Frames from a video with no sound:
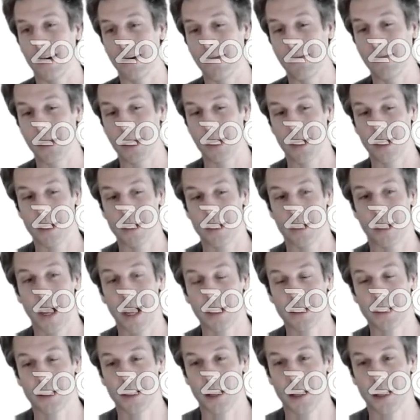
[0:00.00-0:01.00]
because
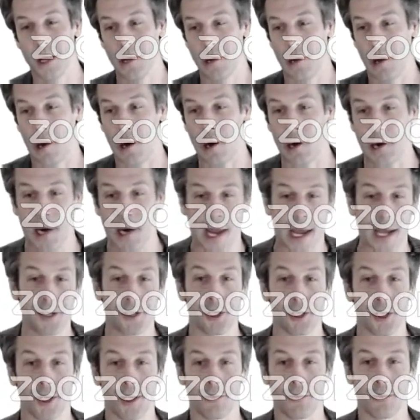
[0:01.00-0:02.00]
that's our
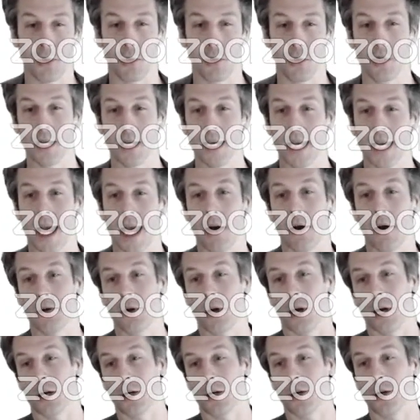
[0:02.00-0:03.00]
agent rolling
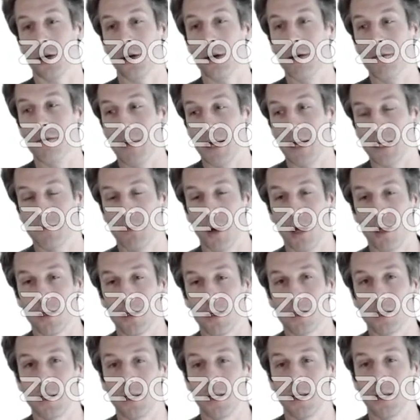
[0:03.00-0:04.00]
out our current best
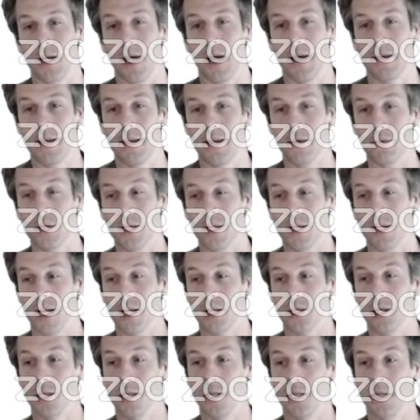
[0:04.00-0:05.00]
policy, and then we can
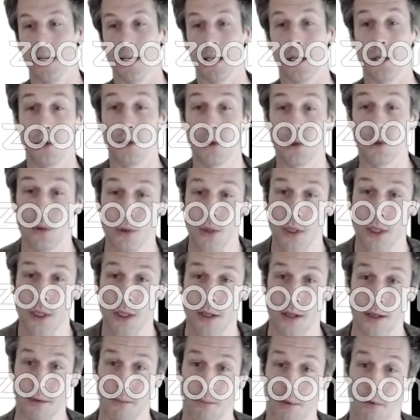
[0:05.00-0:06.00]
actually like
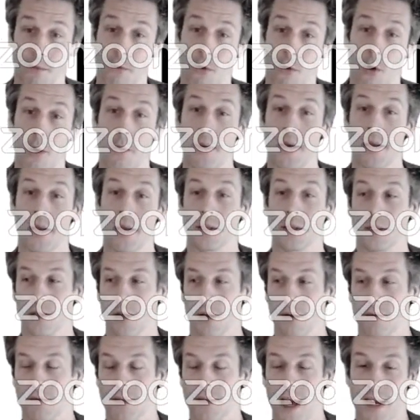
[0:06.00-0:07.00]
use the performance
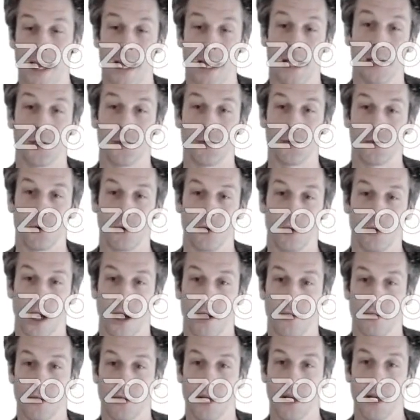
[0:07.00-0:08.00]
of that agent
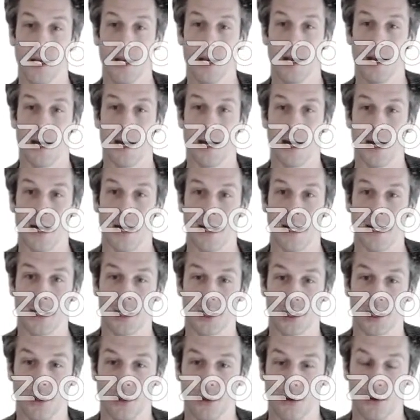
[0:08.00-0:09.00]
rollout
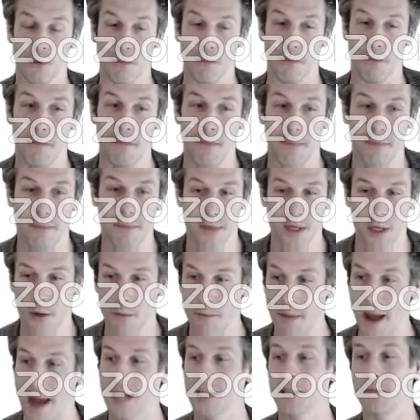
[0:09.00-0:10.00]
to
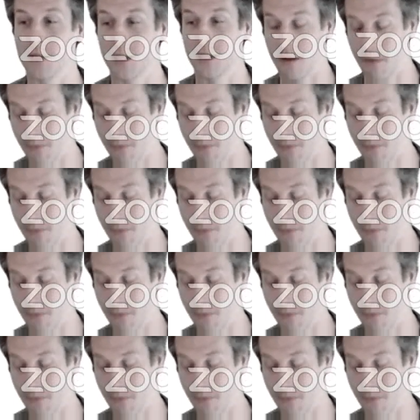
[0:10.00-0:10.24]
maximally